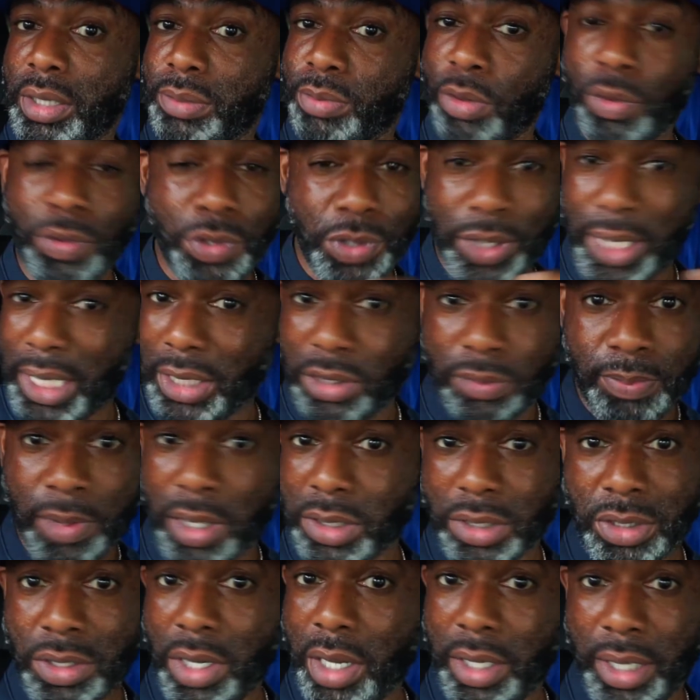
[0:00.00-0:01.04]
But once we get to
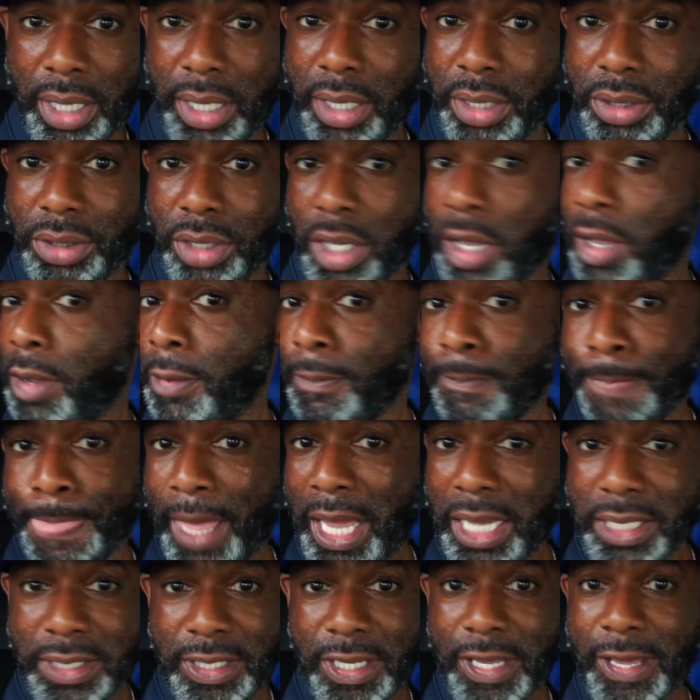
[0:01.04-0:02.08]
past a certain age,
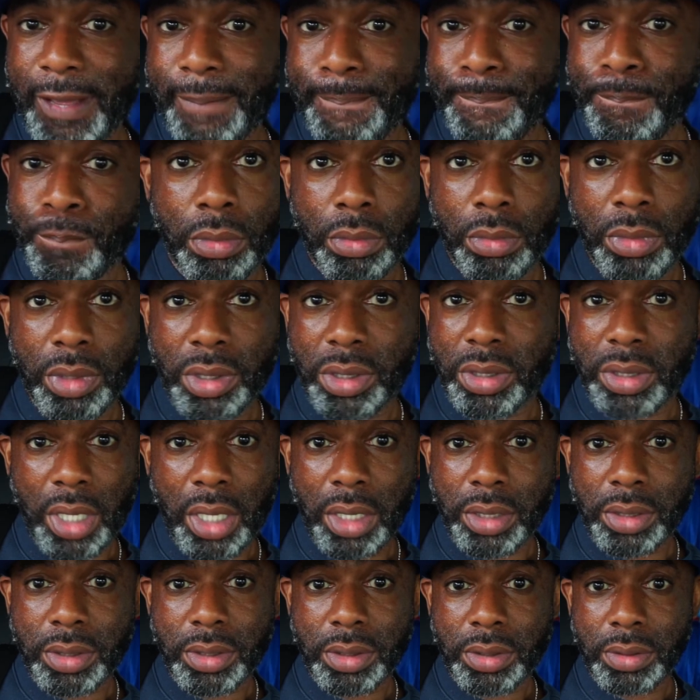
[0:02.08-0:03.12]
that's it. This
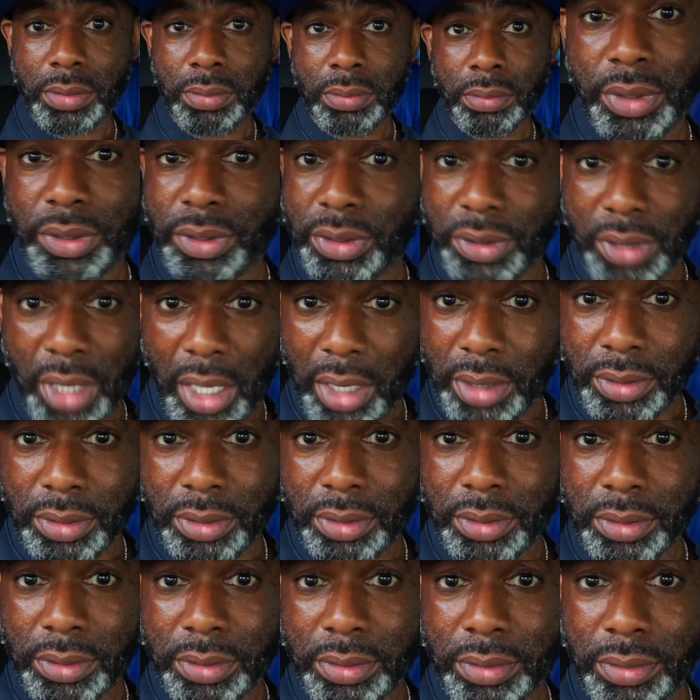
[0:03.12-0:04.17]
is
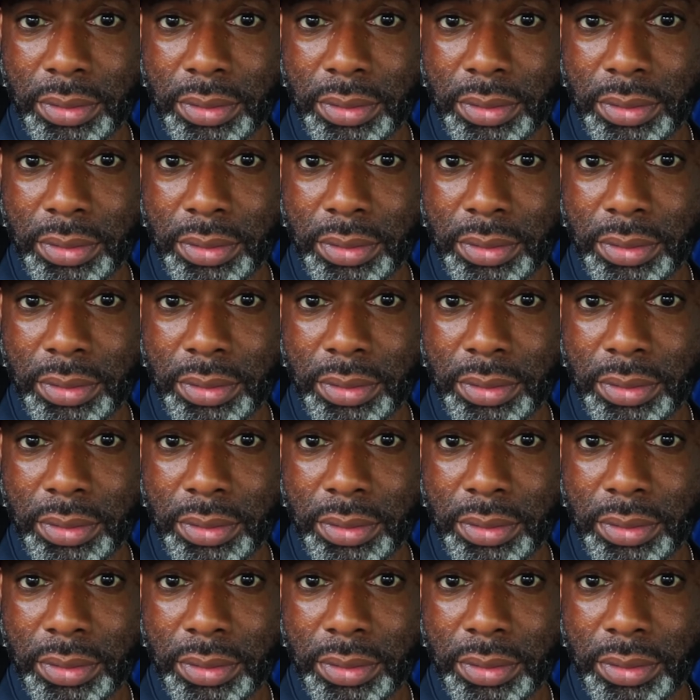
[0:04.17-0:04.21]
us.